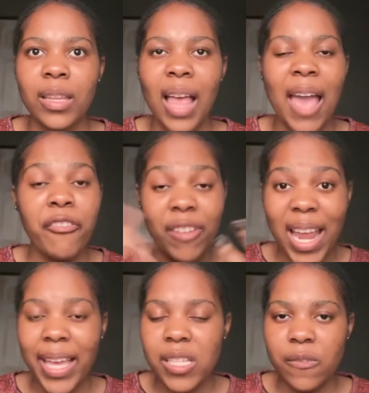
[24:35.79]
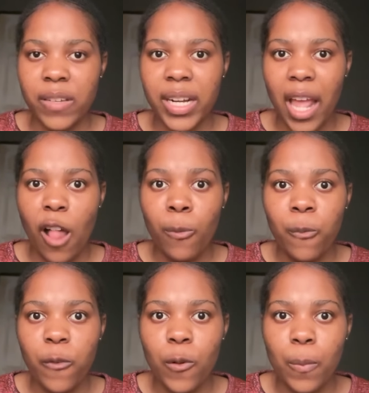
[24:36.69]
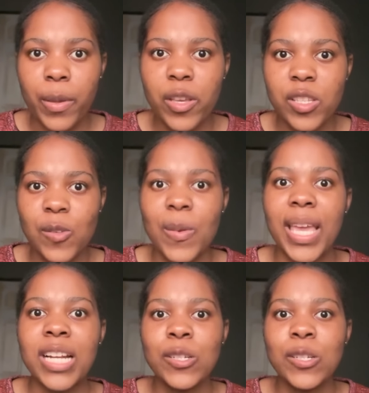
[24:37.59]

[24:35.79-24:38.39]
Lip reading: I feel like it's very helpful because you get